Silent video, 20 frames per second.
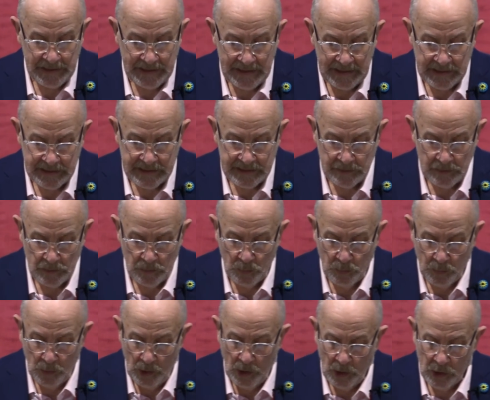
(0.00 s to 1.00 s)
need to
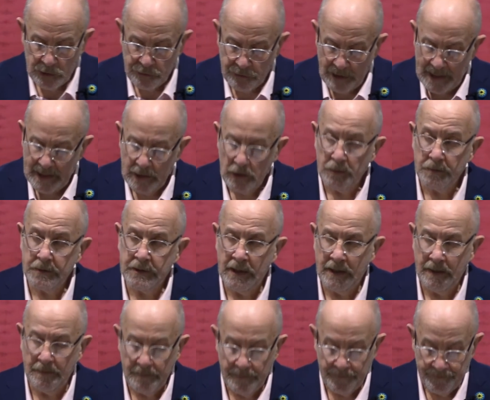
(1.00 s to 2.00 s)
walk right up
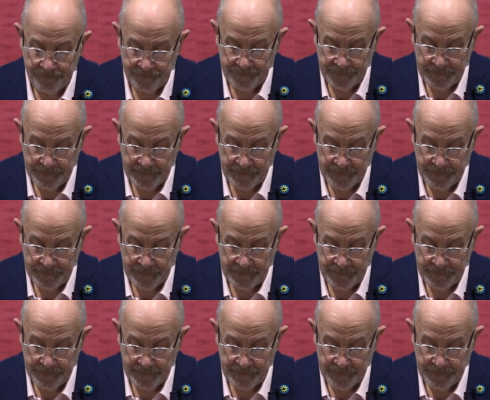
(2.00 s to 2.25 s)
to him